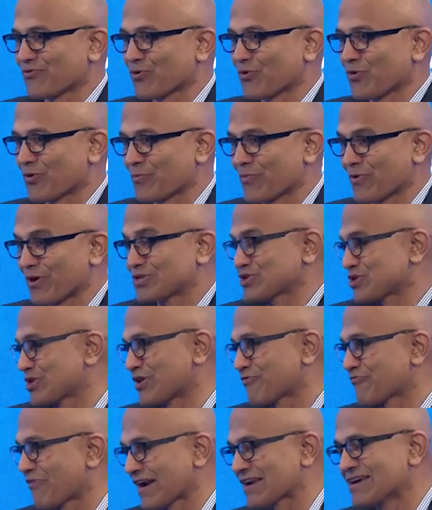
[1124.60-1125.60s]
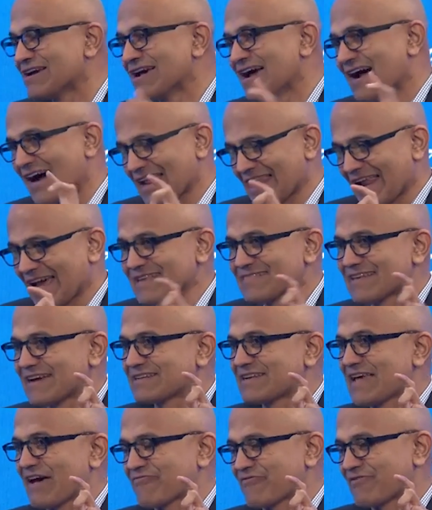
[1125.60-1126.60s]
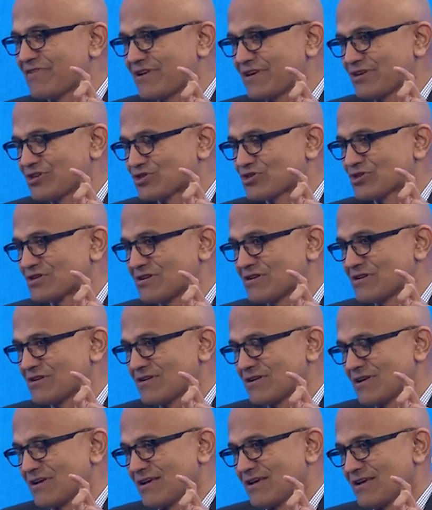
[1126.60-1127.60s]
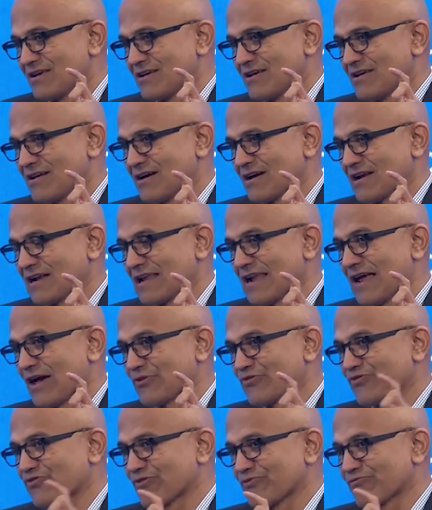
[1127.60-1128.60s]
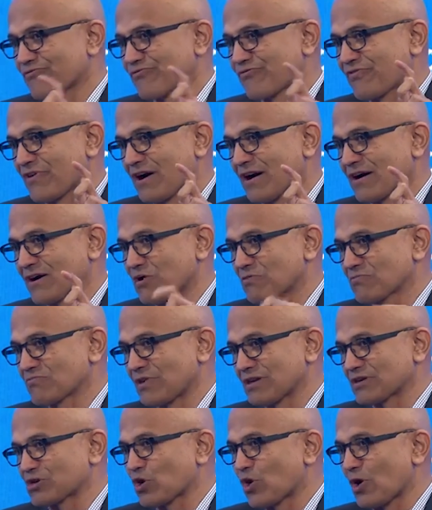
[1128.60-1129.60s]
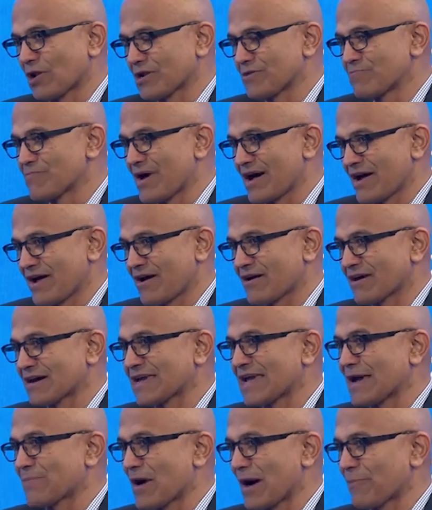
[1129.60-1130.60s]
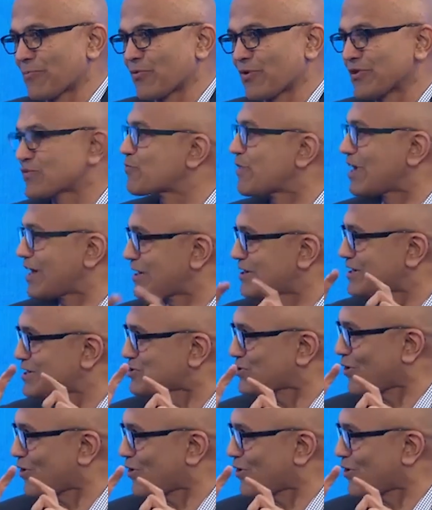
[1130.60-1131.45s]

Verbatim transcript: of a corporation. In fact, I like that definition, uh, Klaus, of, uh, that Colin Mayer came up with, where he